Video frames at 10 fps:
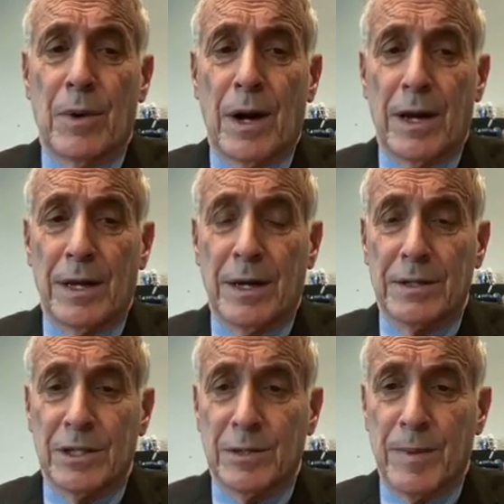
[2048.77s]

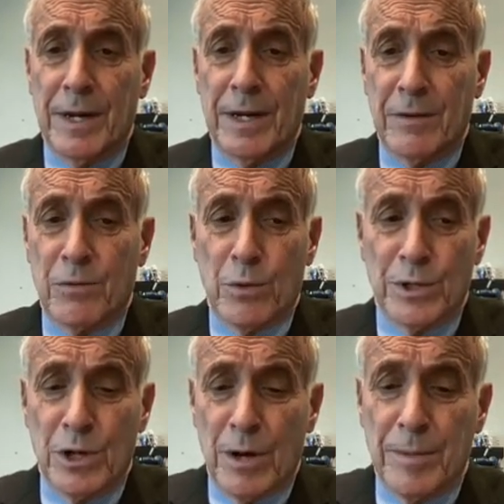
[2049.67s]
by suspending it
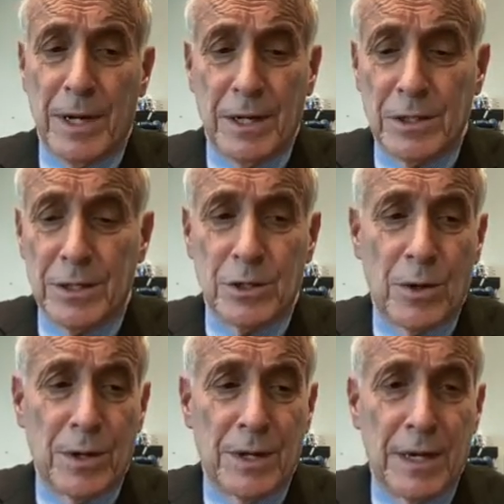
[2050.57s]
for retirement age. Let's
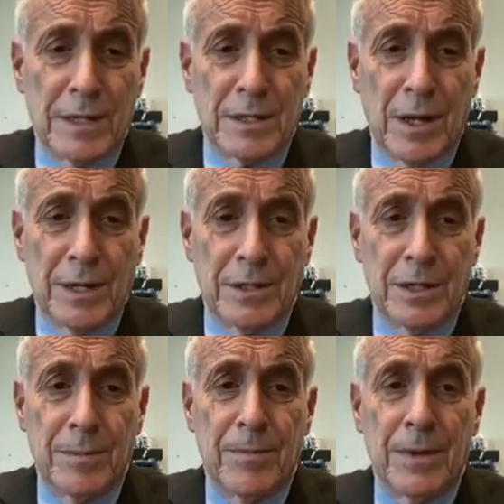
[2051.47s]
go to the next slide,
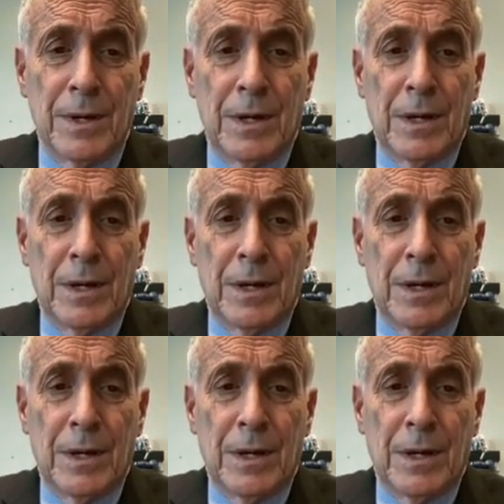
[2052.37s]
Tim.